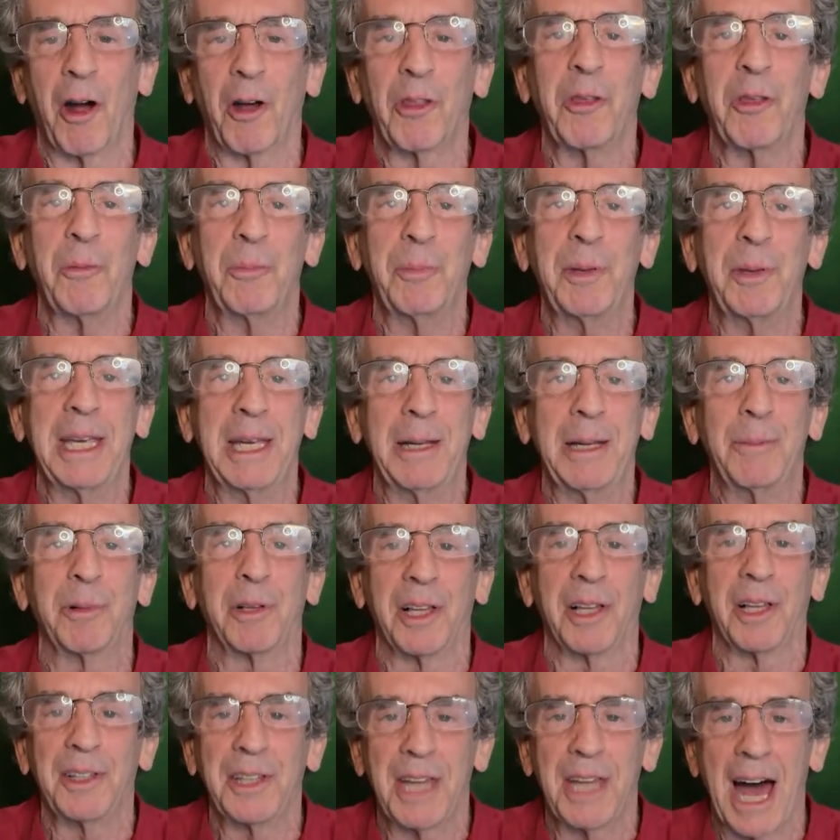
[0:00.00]
other
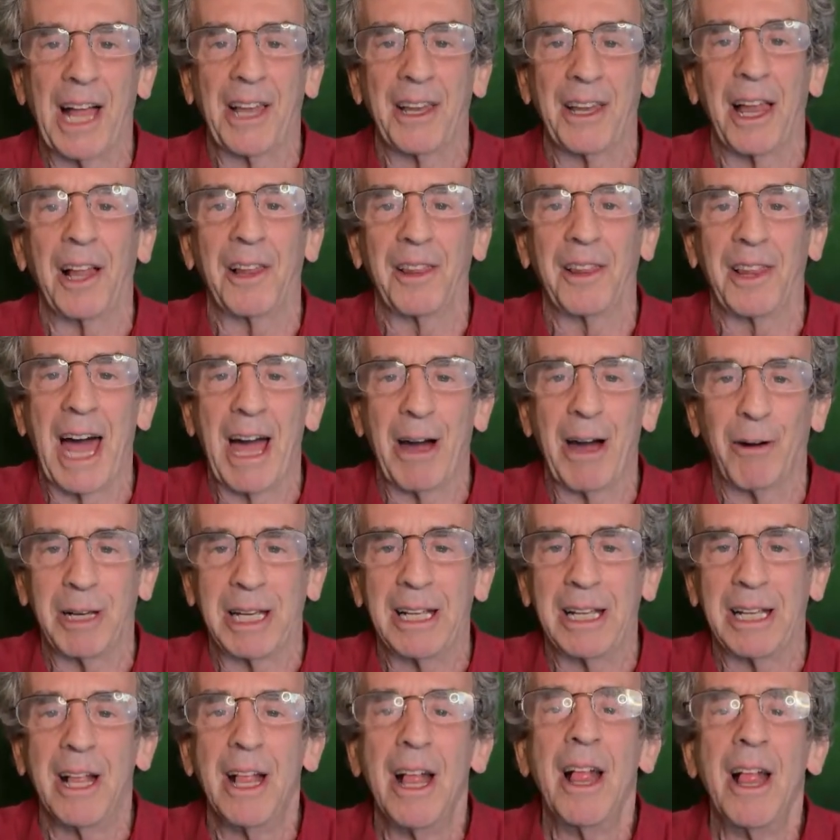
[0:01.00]
people, and not
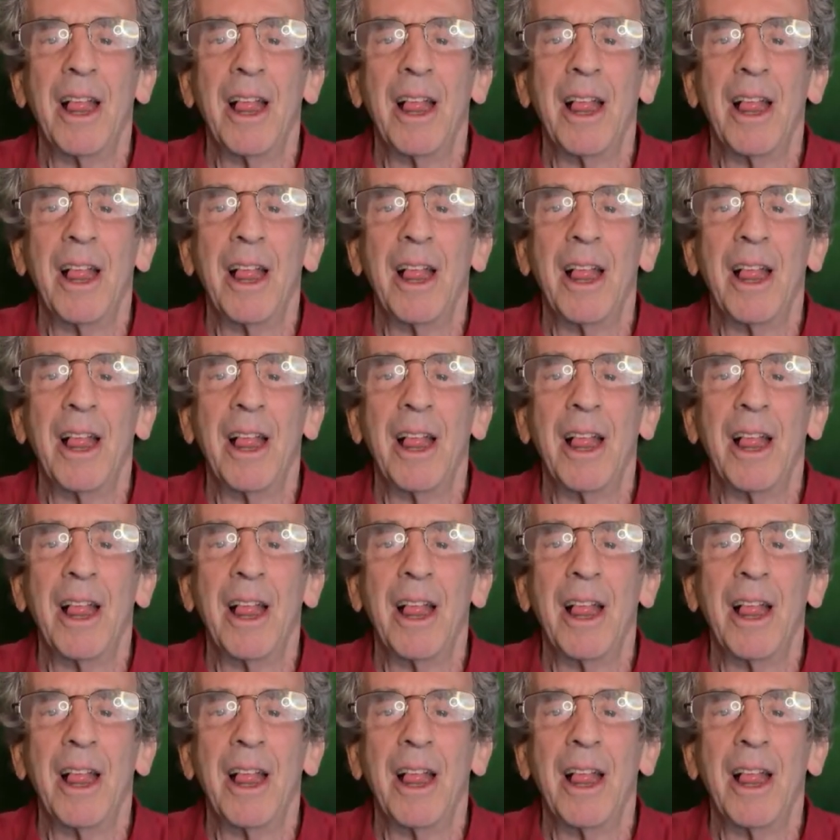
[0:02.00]
allowing